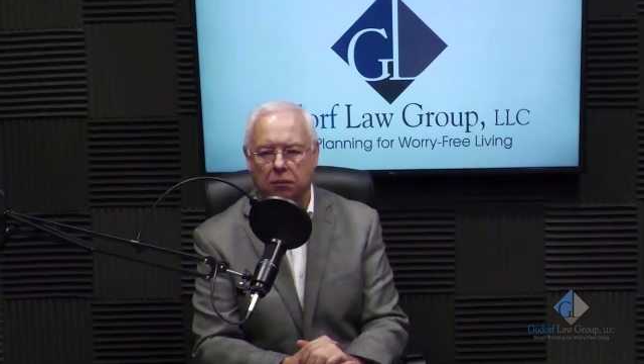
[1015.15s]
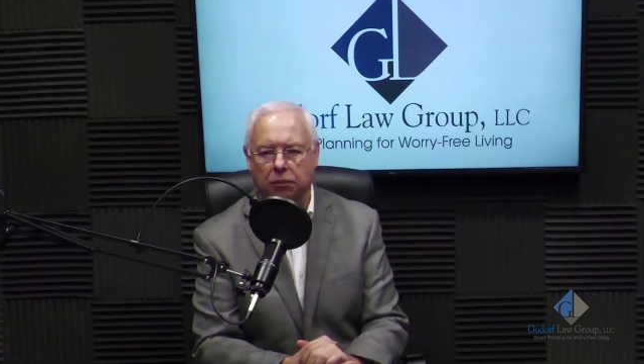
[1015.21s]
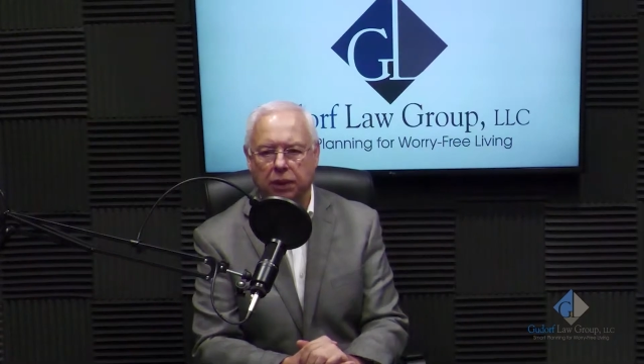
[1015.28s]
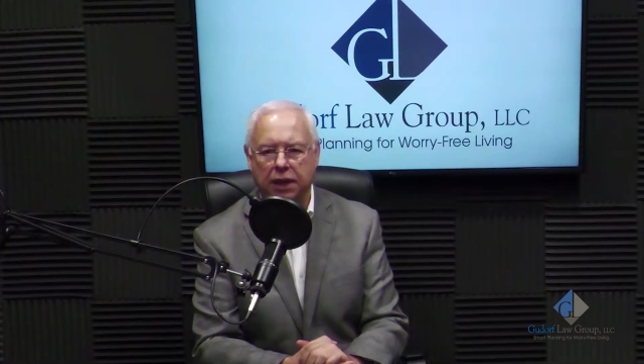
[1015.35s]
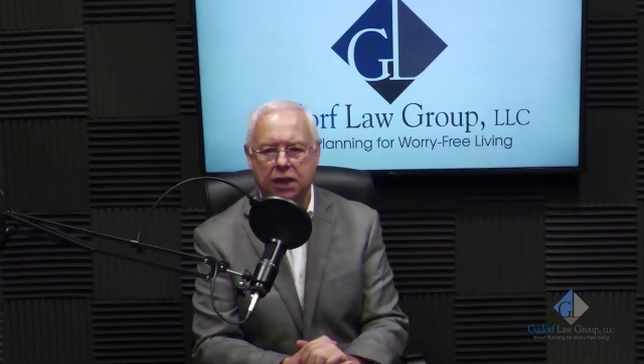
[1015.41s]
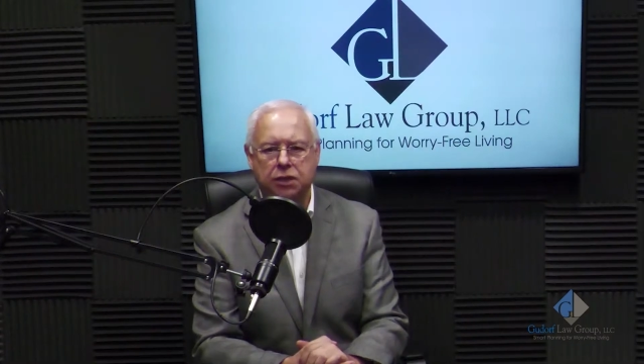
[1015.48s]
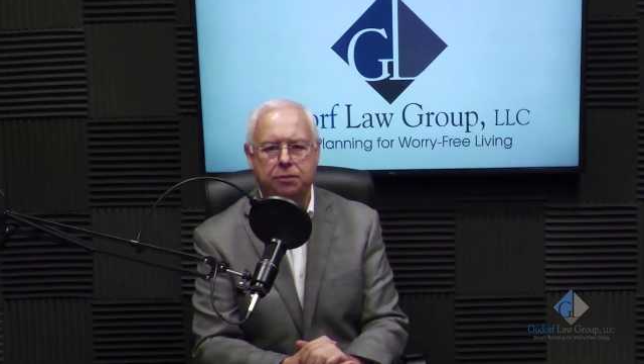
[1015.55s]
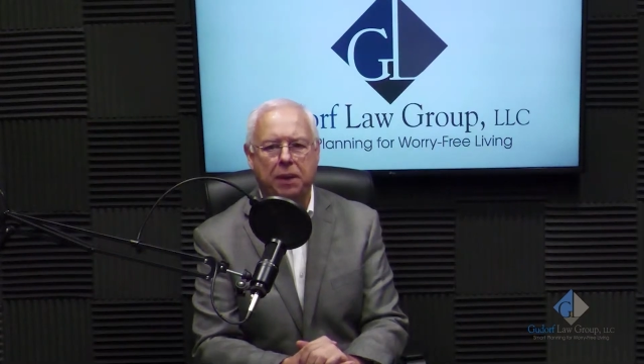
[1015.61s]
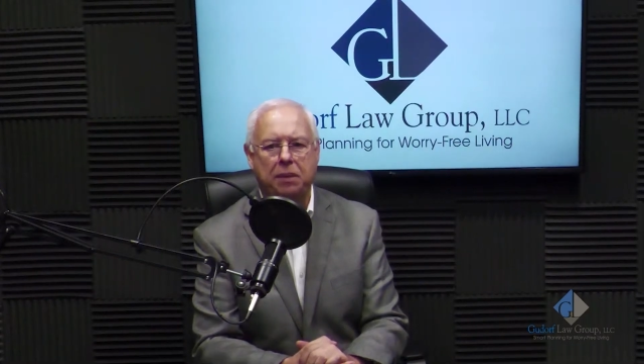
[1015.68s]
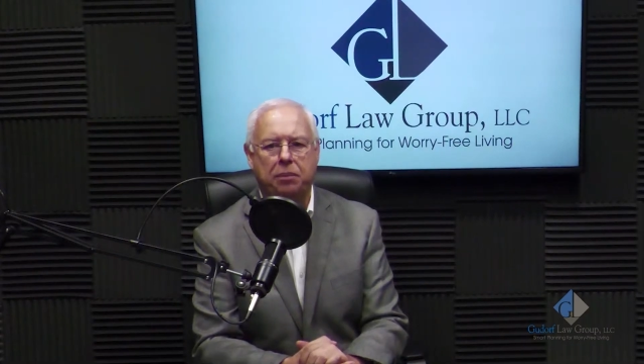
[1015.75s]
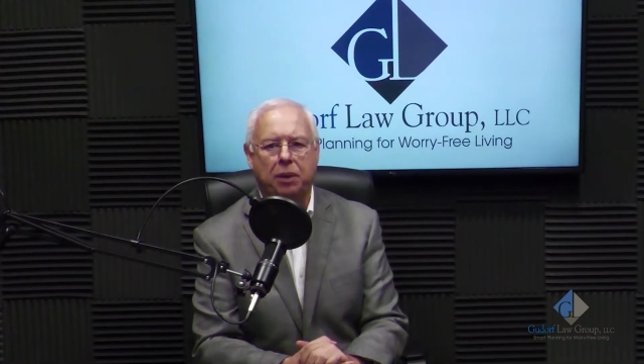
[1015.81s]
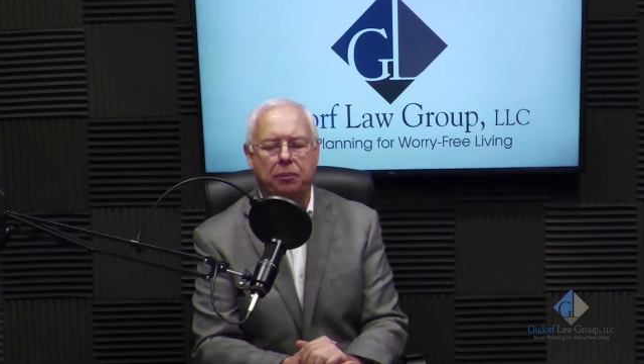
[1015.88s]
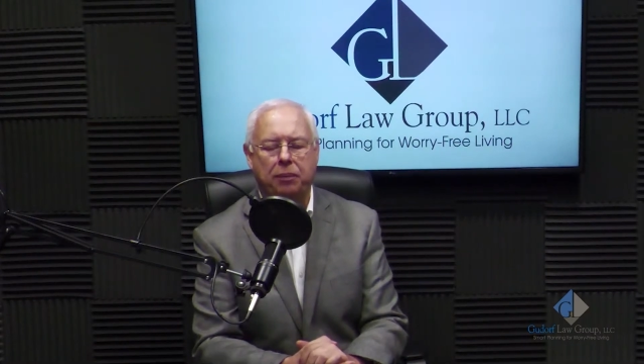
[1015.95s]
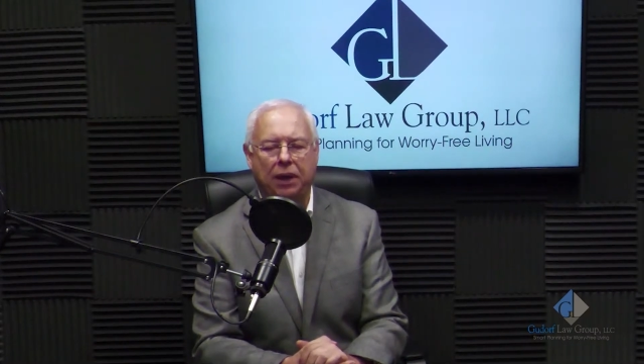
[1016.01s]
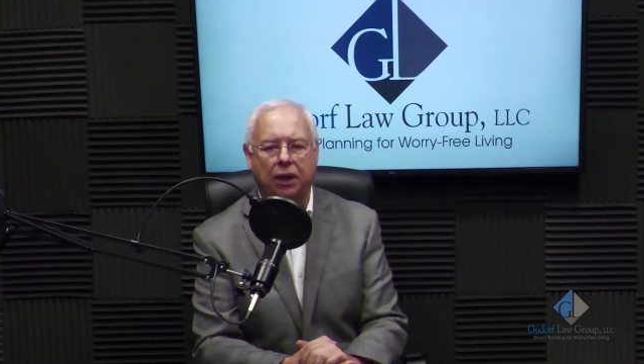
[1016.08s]
Please be
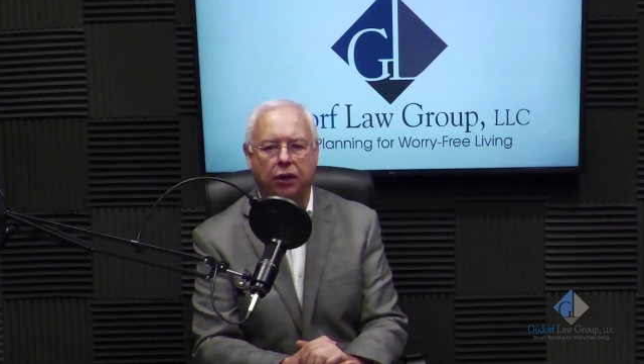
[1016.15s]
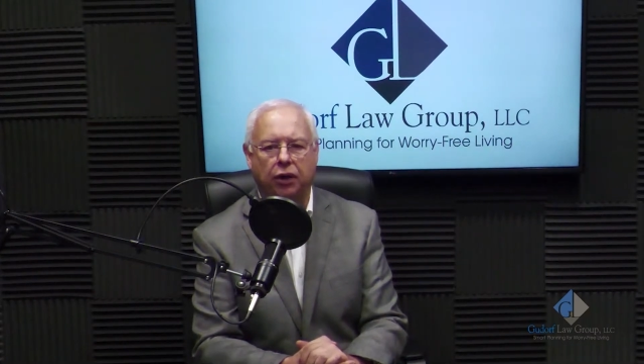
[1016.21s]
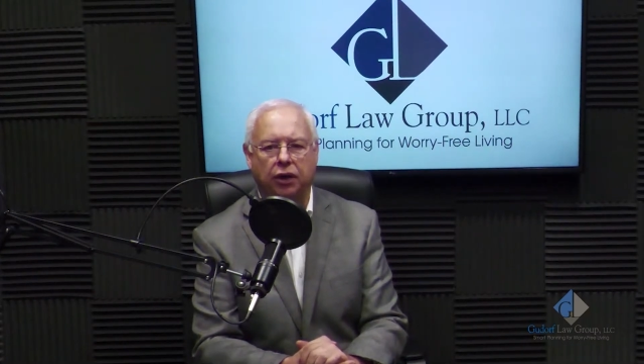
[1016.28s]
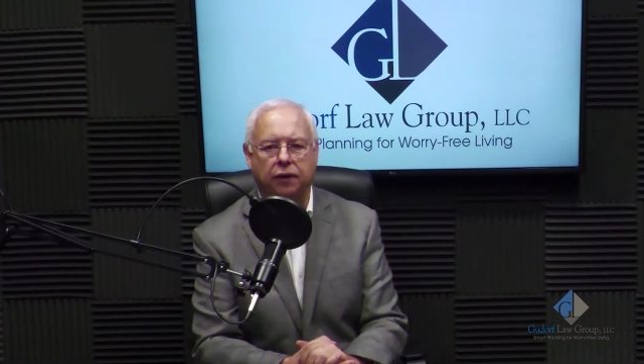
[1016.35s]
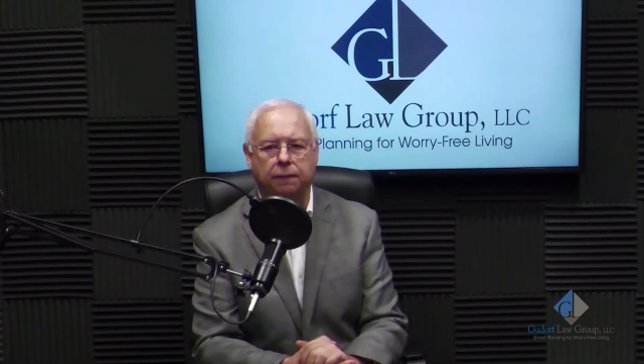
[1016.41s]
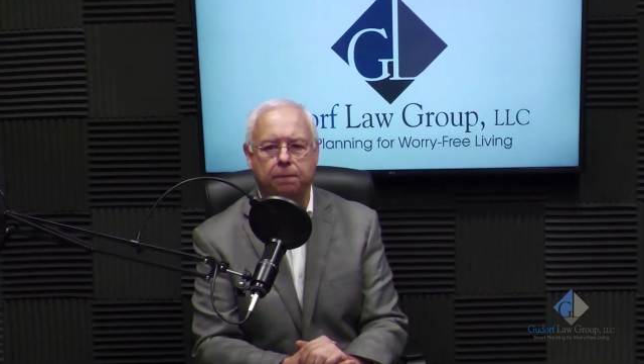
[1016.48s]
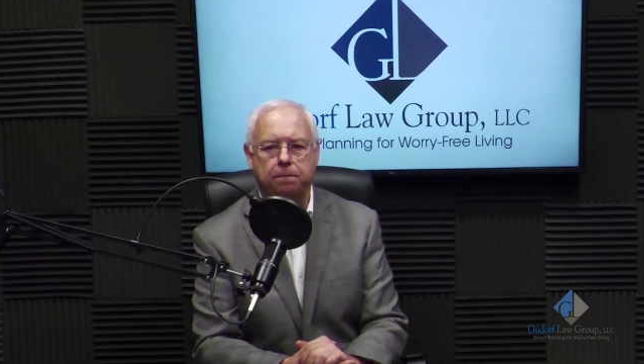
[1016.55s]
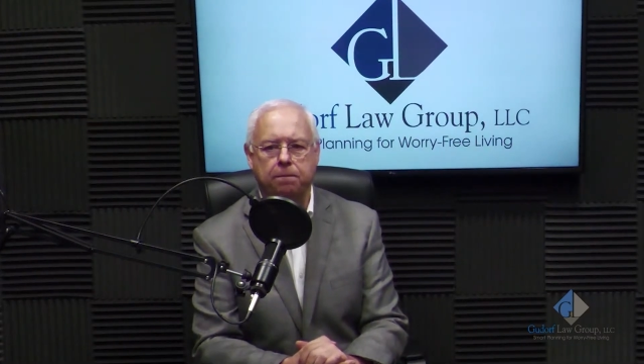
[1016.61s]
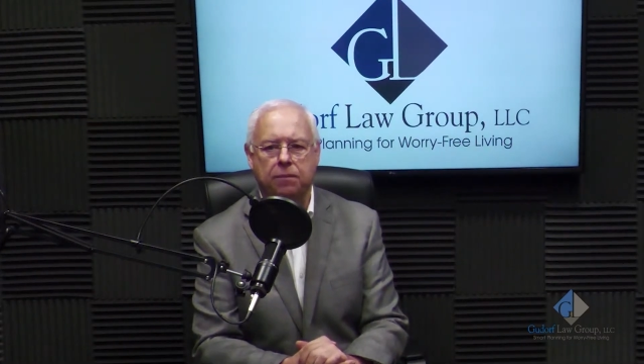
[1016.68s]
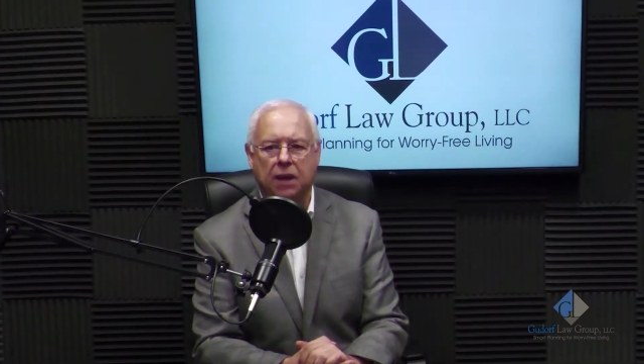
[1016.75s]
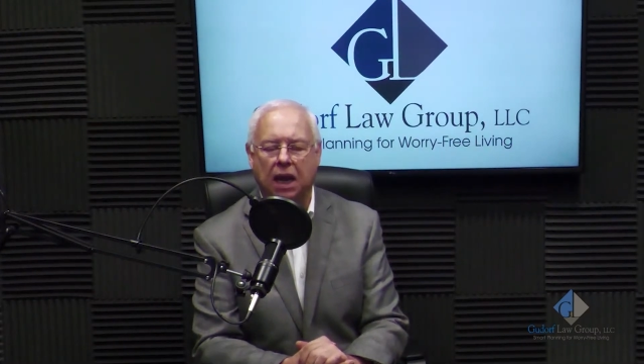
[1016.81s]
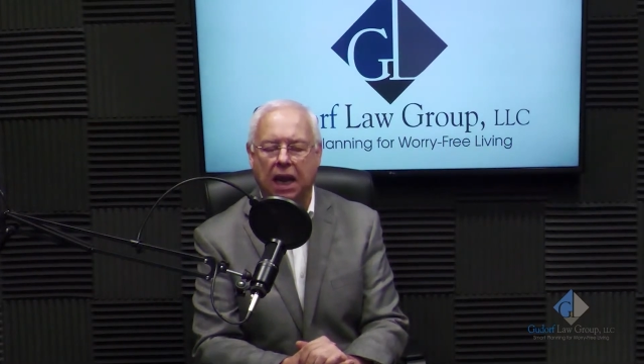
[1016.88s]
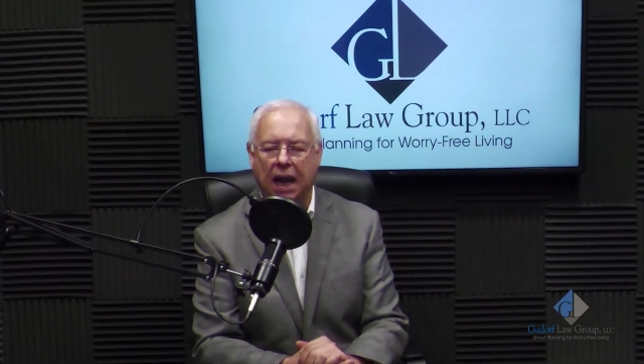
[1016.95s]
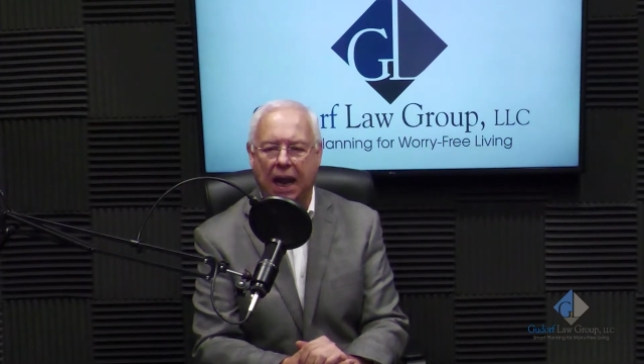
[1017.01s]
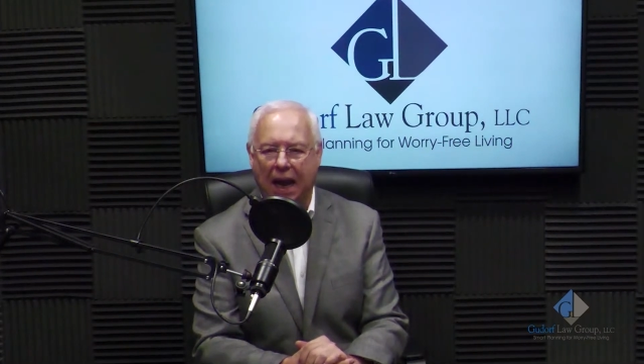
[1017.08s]
prepared
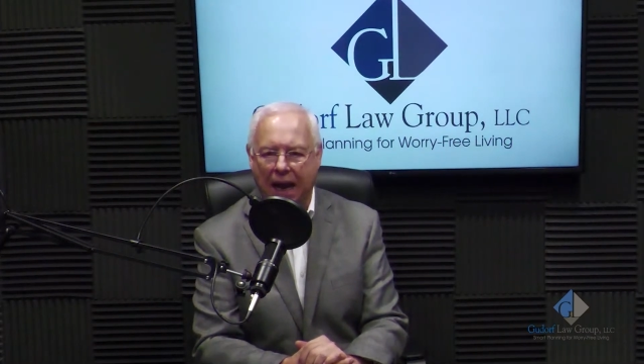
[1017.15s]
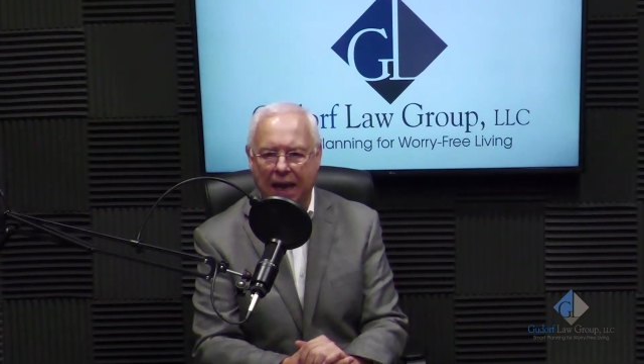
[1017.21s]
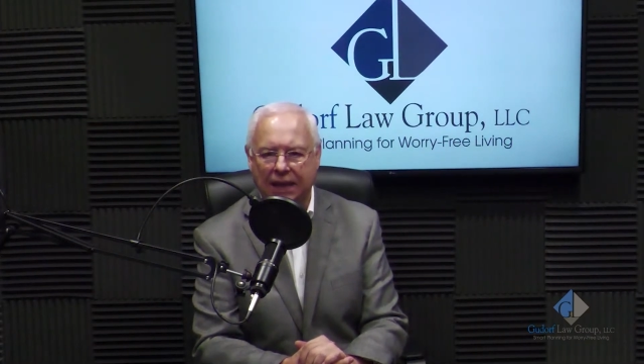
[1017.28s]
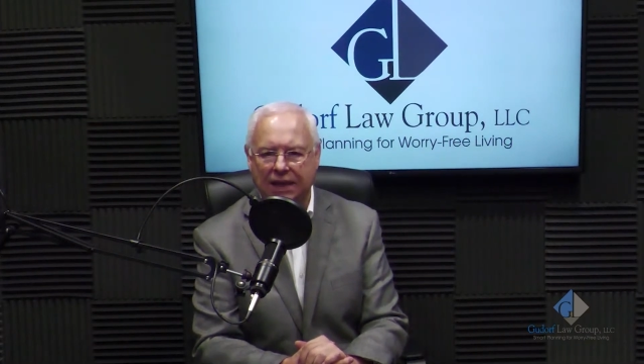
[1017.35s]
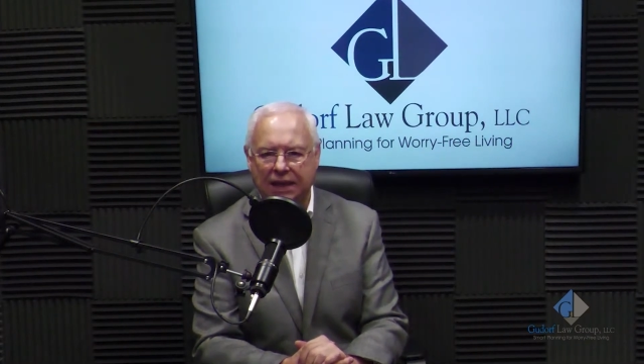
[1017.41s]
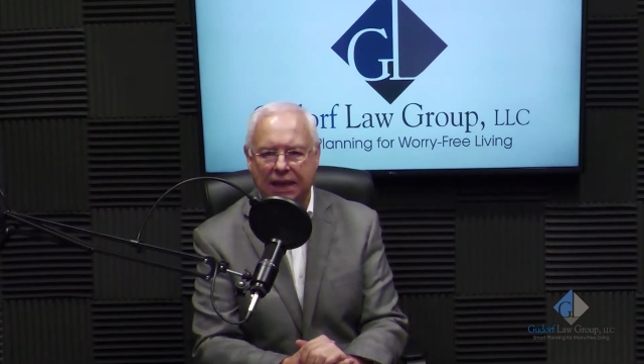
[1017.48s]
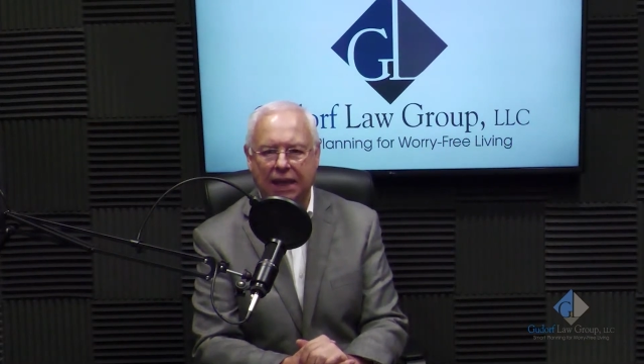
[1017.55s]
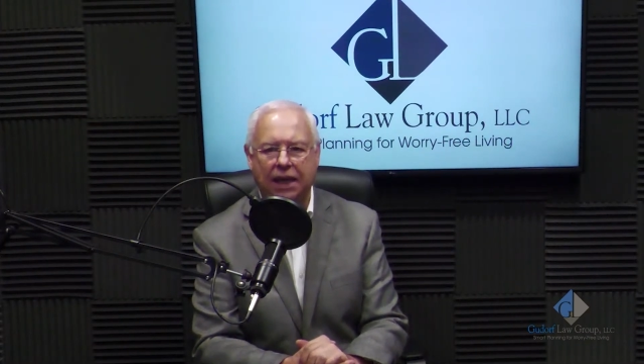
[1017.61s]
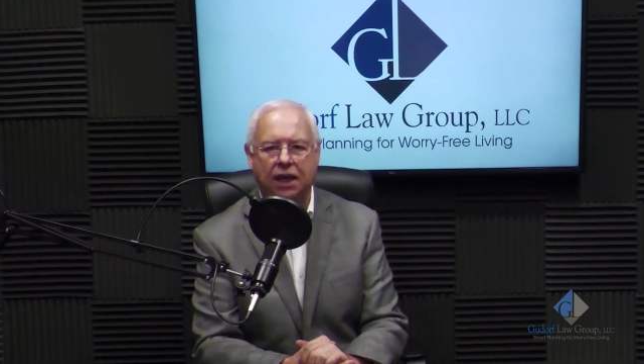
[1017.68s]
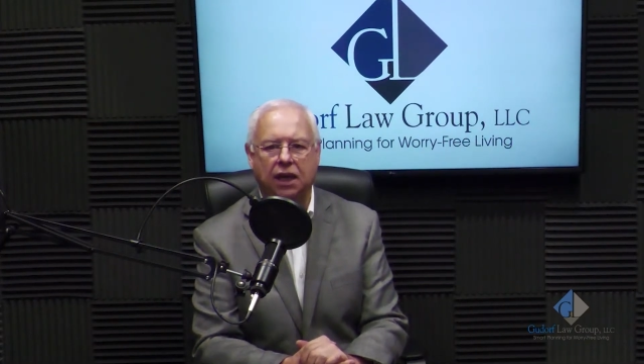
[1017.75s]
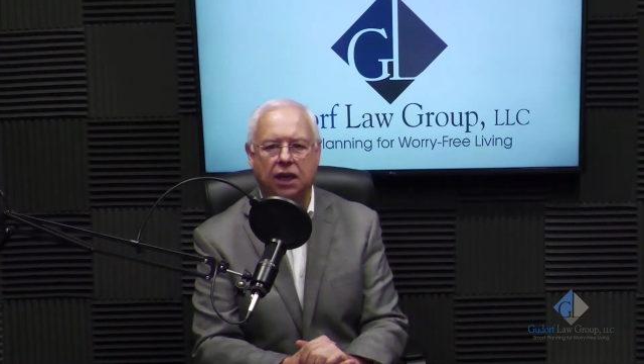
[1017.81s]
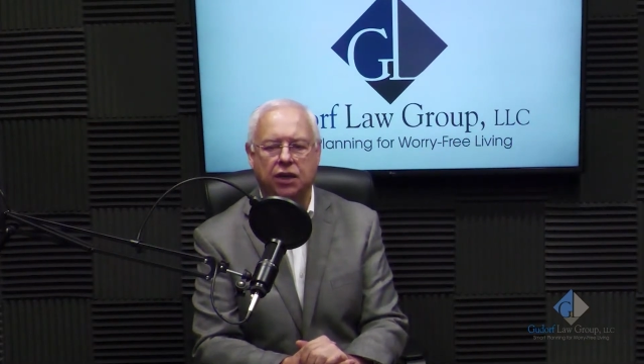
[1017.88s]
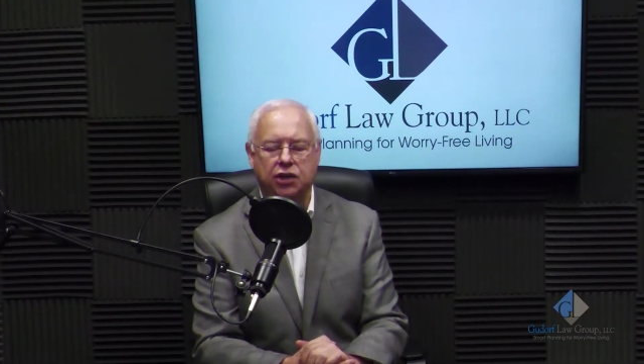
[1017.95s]
at the